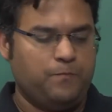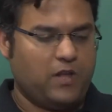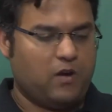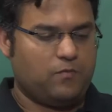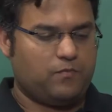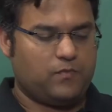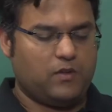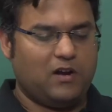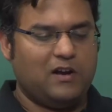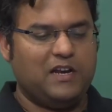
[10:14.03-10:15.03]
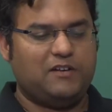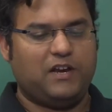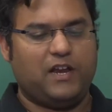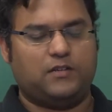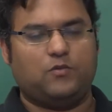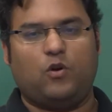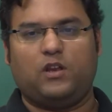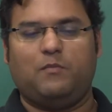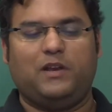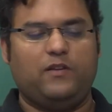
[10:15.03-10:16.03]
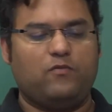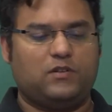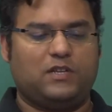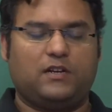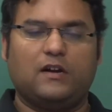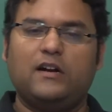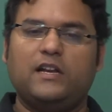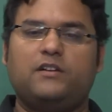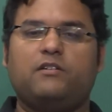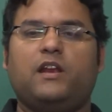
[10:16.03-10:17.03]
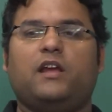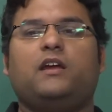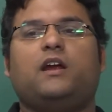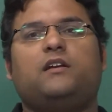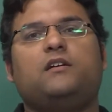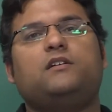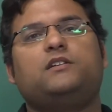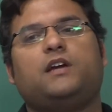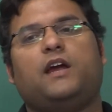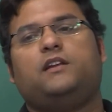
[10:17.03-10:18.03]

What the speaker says: Now, early training. So, what they believed was that early training can turn a child